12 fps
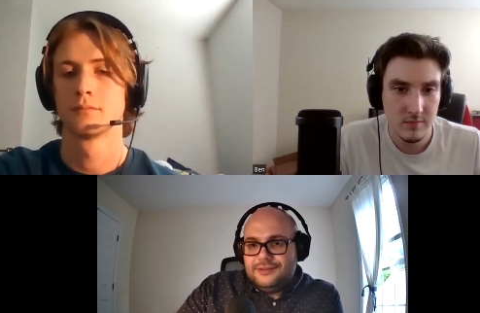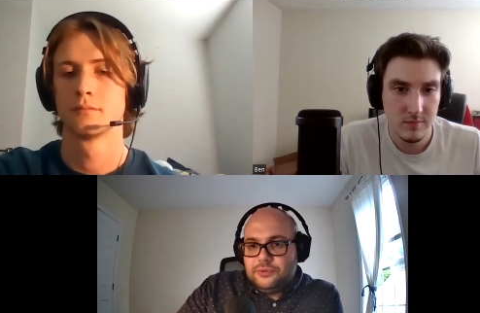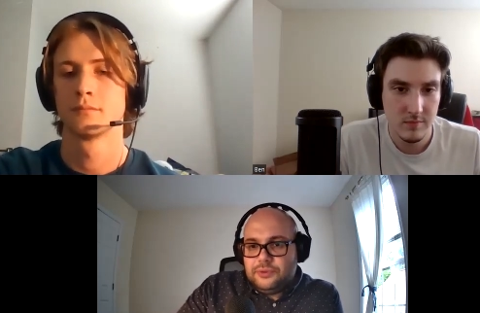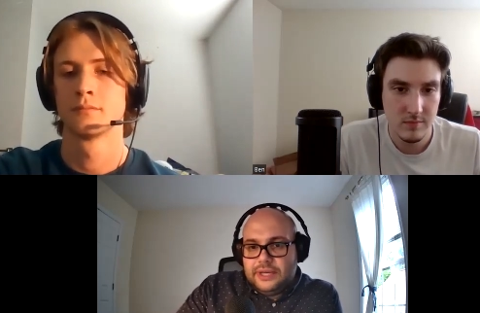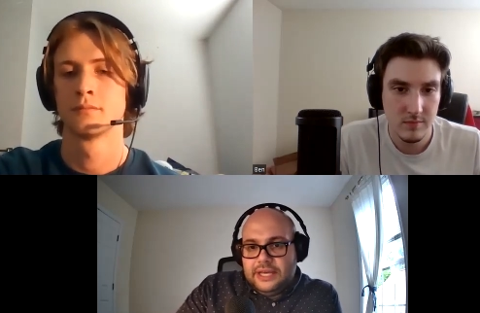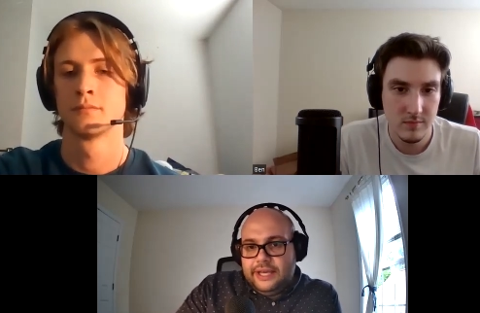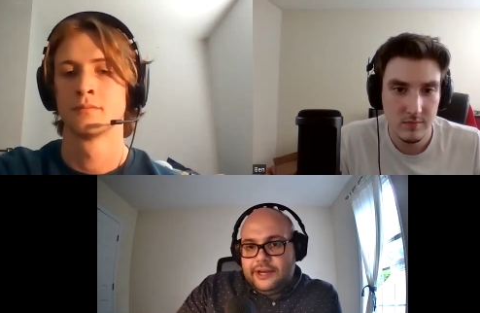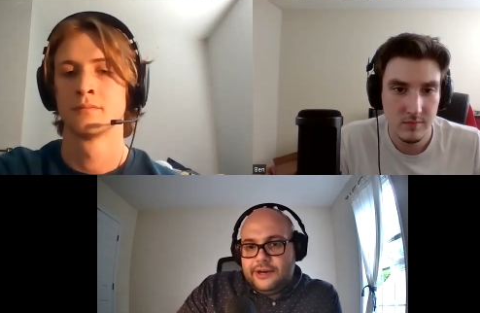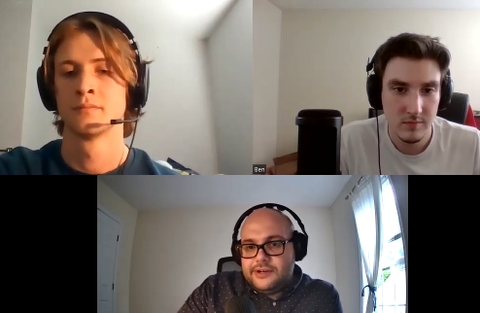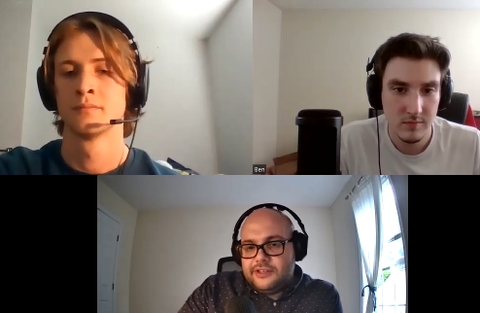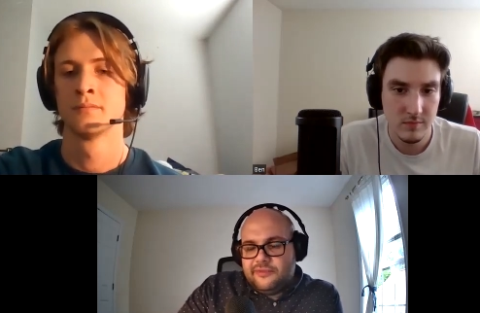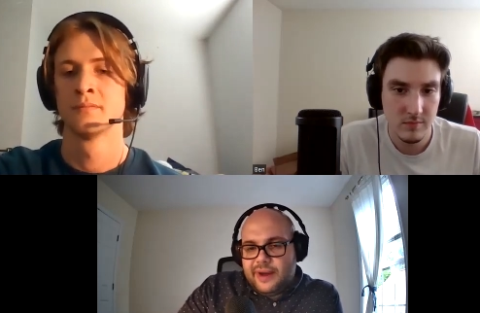Speaker 1: three
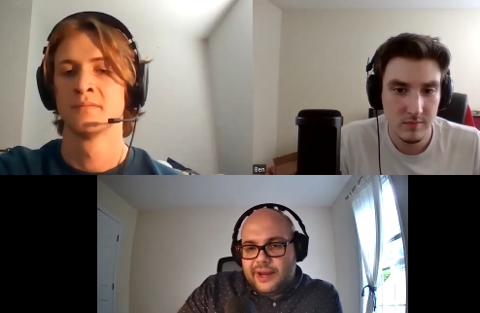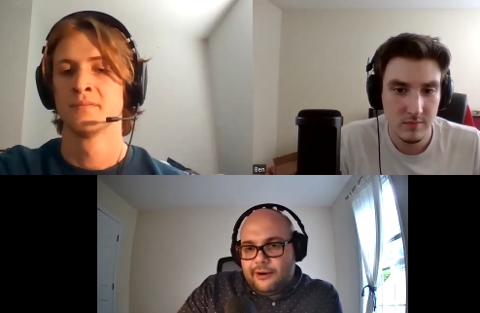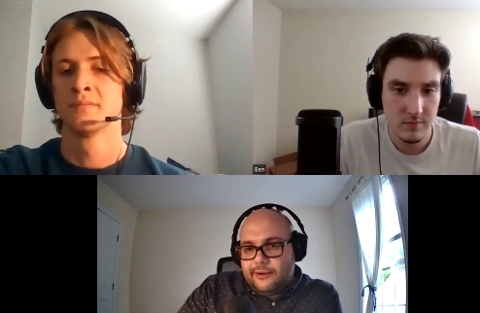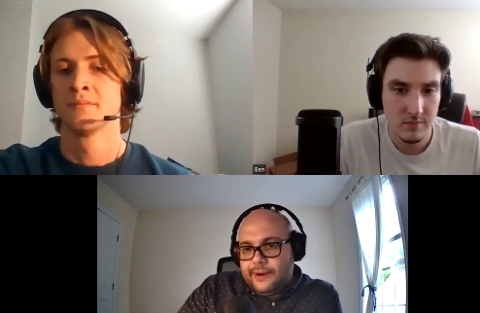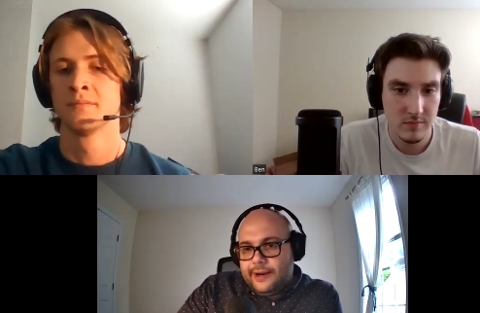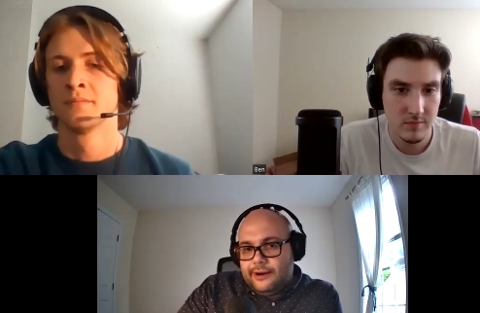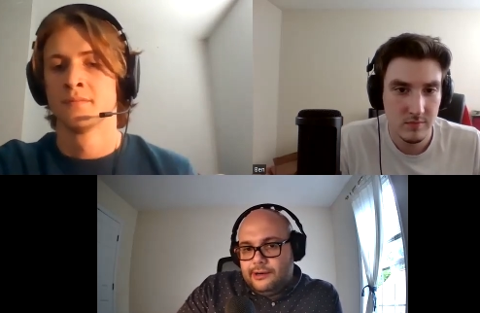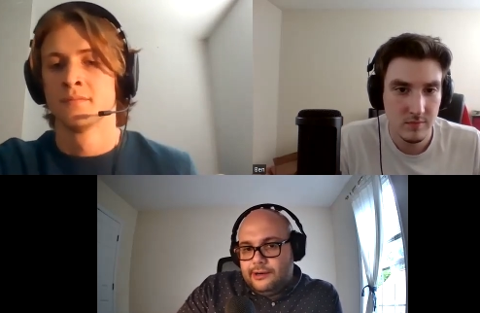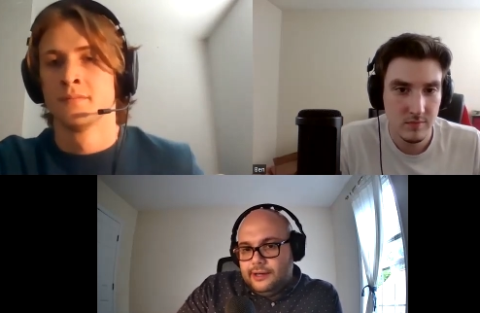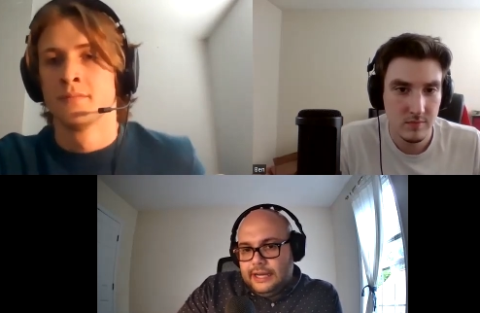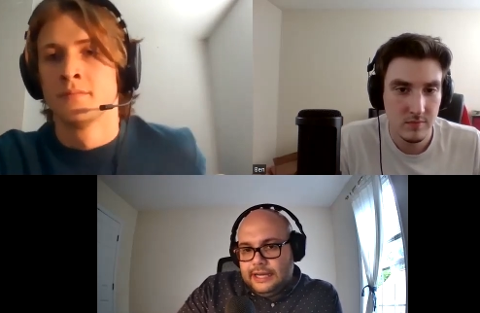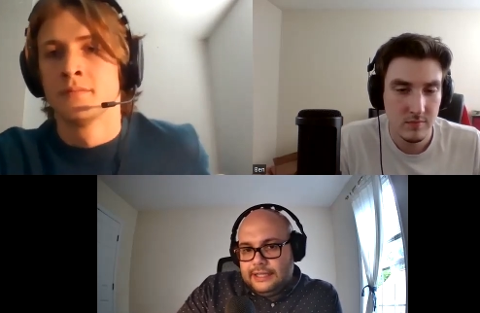years of my
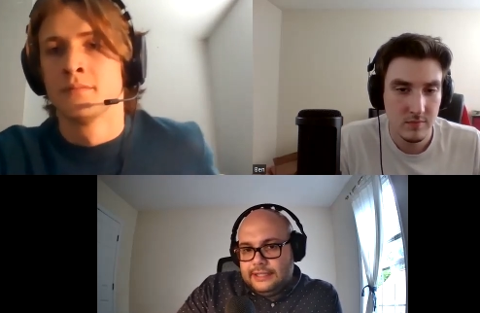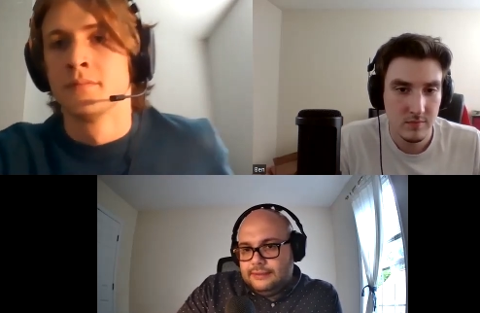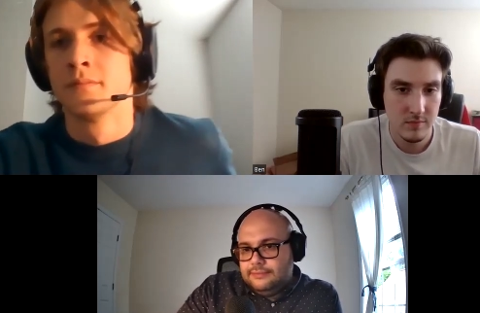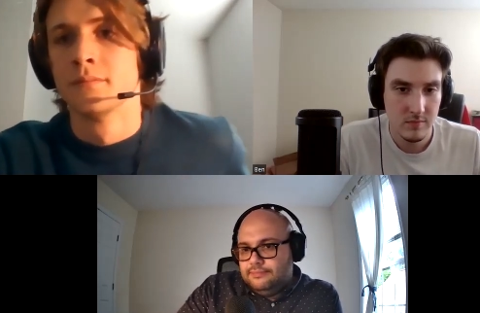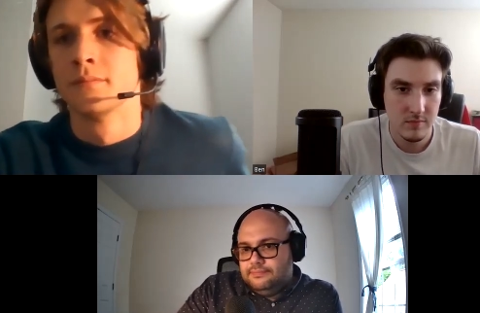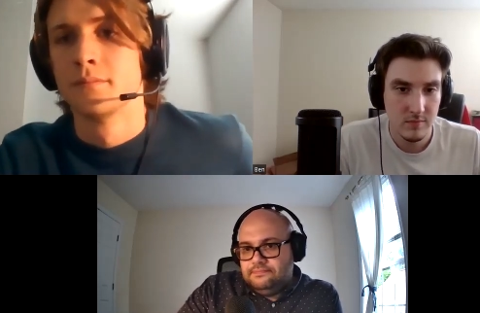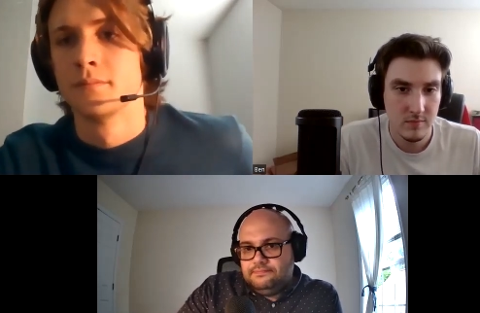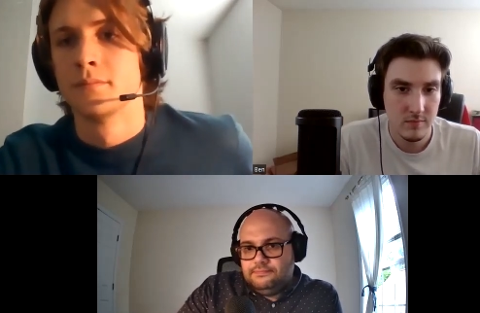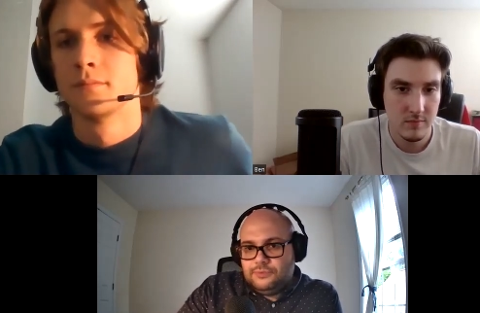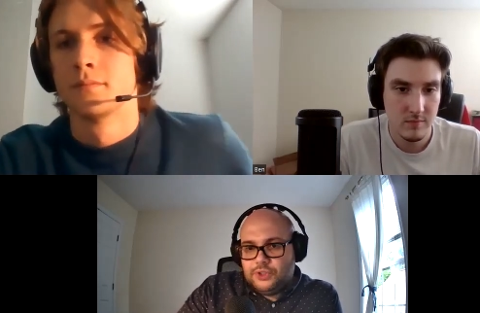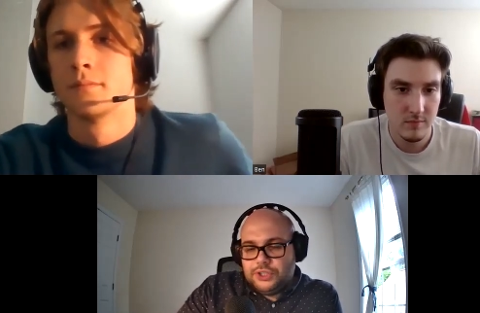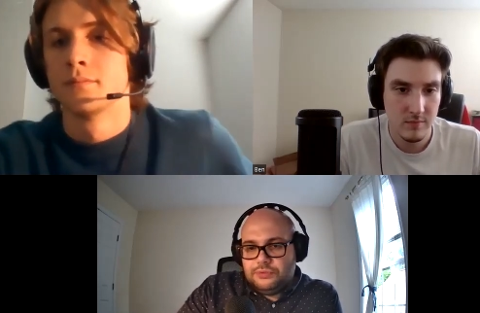career in
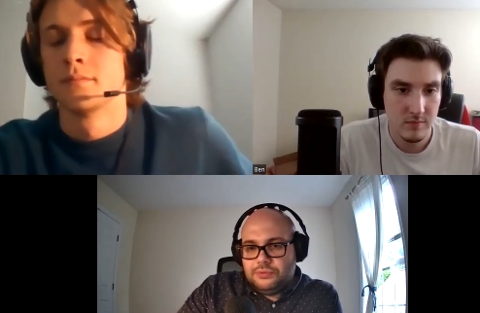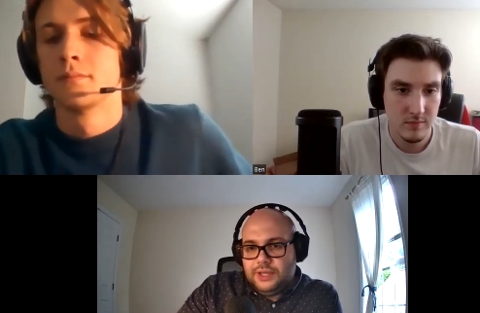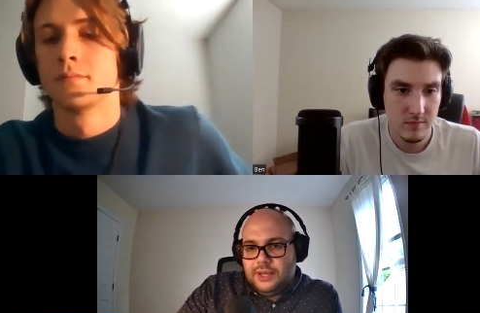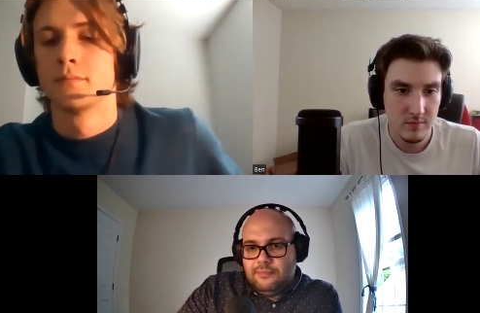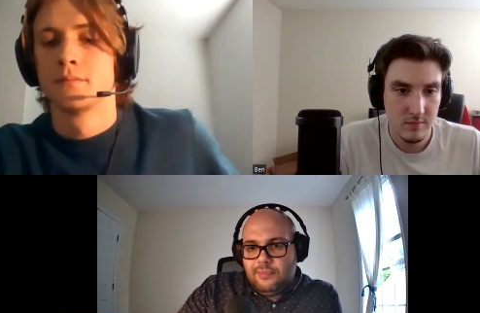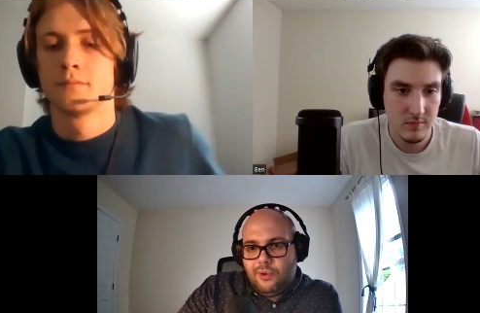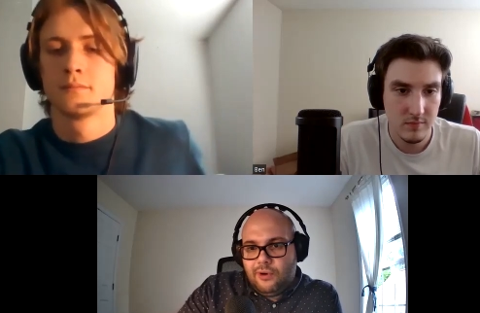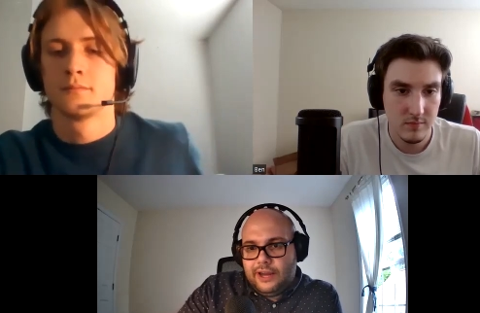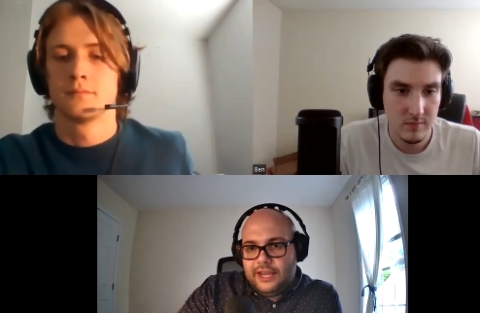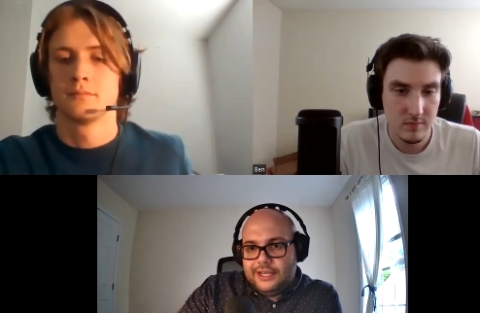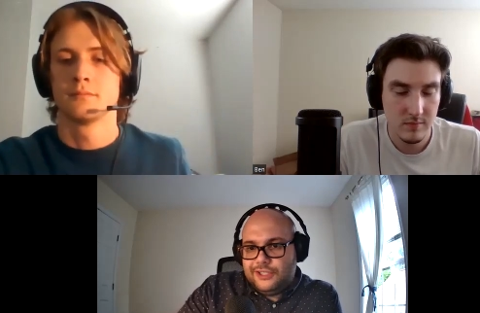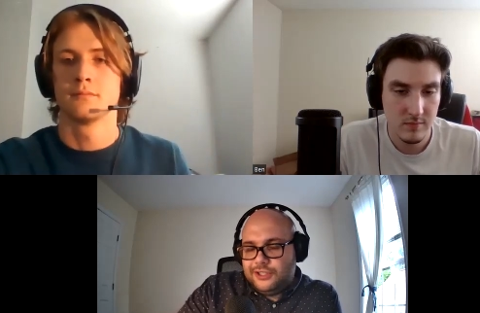just really
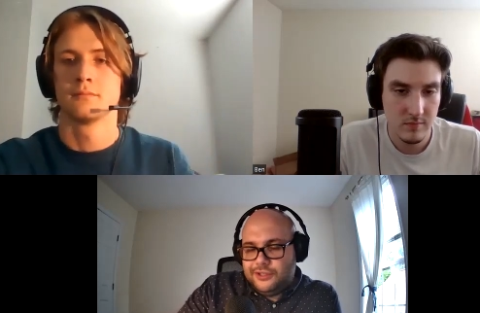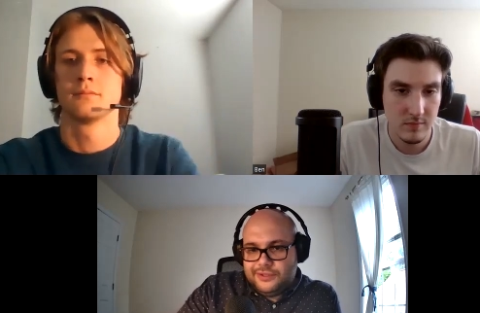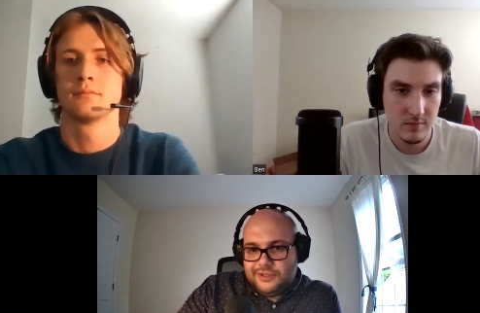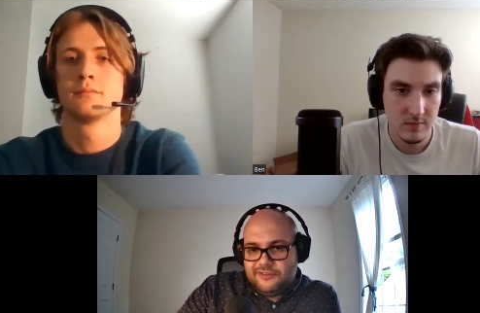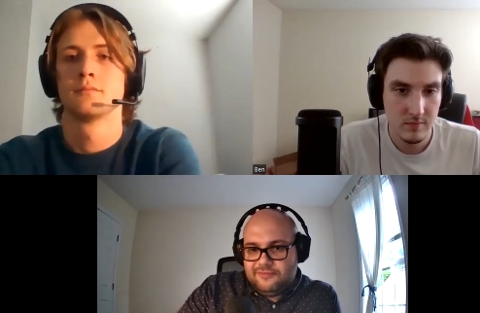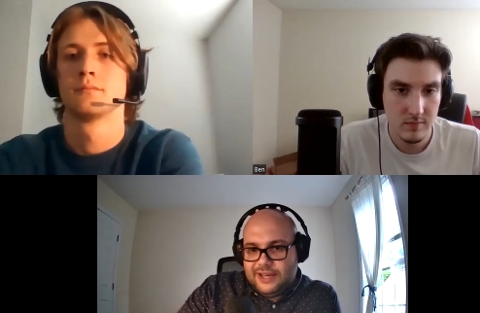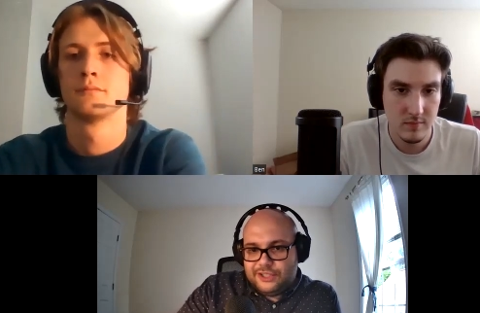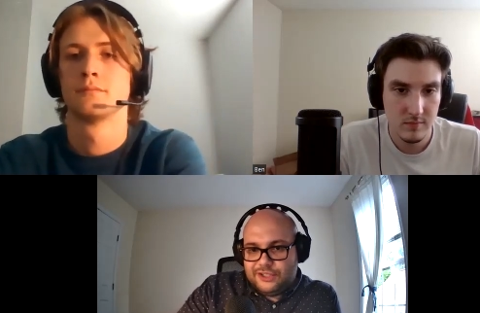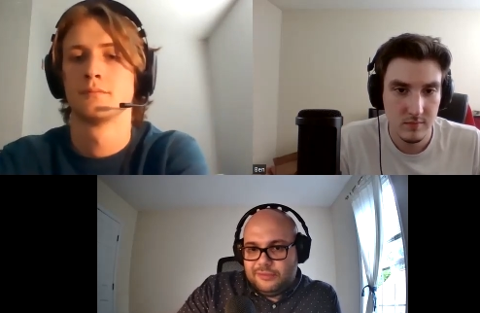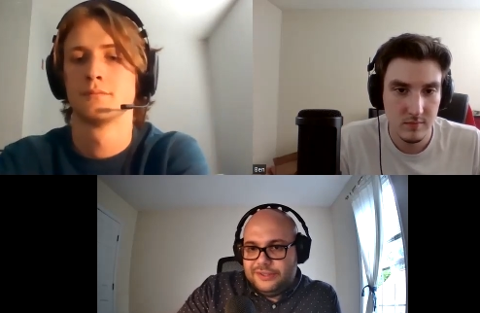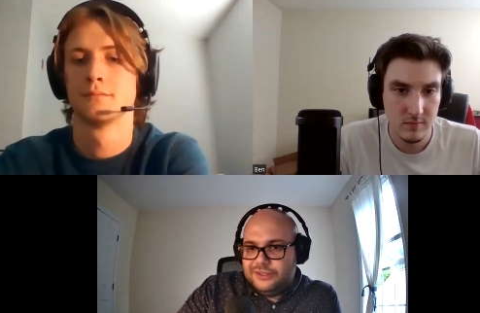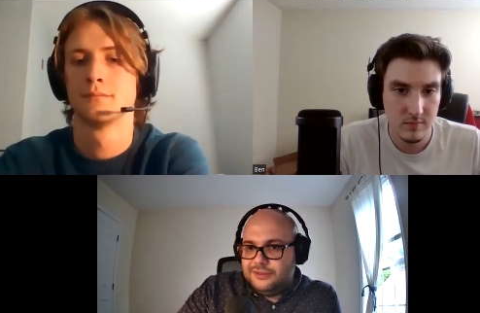boring issues of
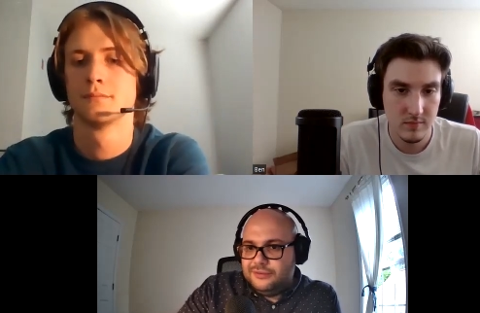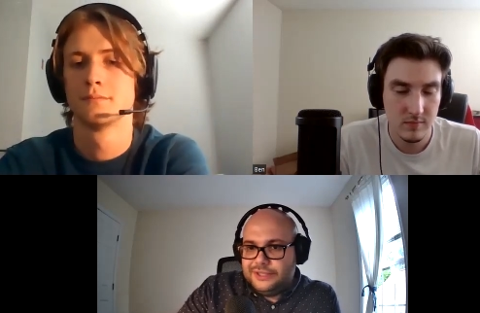measurement,